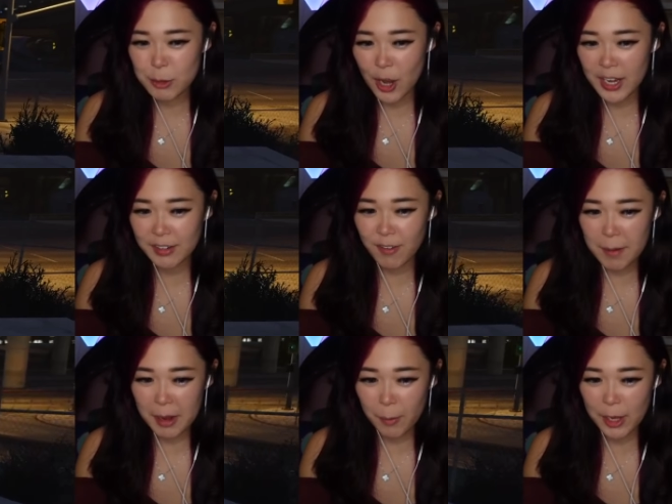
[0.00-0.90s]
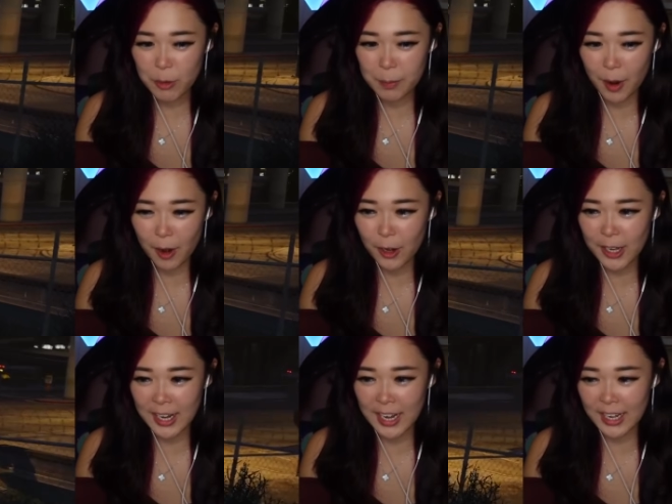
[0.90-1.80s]
I'm trying to find my way to a
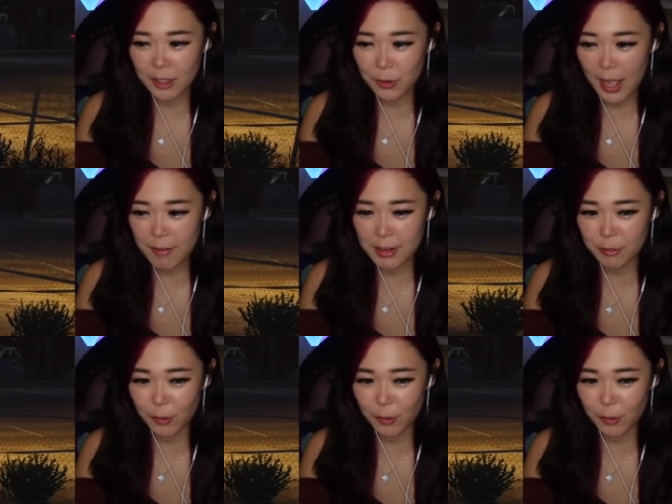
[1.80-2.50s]
party and I don't have any